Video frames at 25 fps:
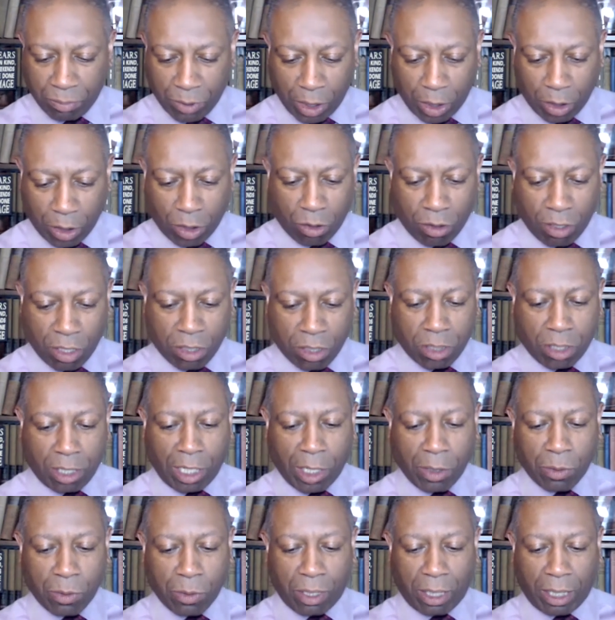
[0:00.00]
across
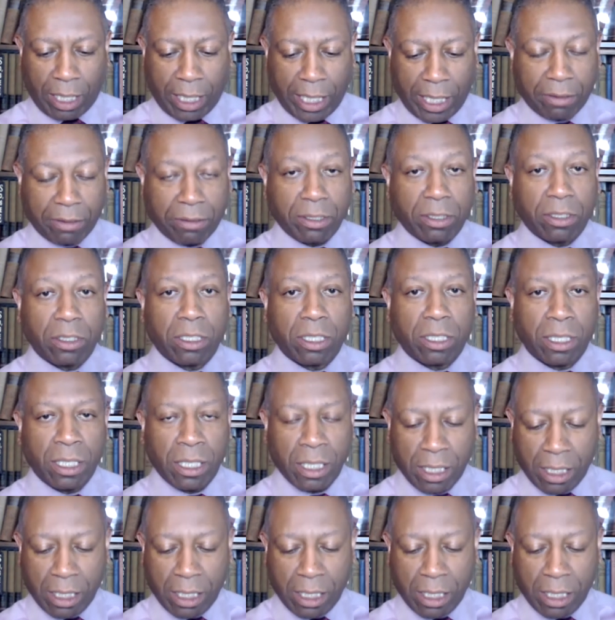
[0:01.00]
local areas,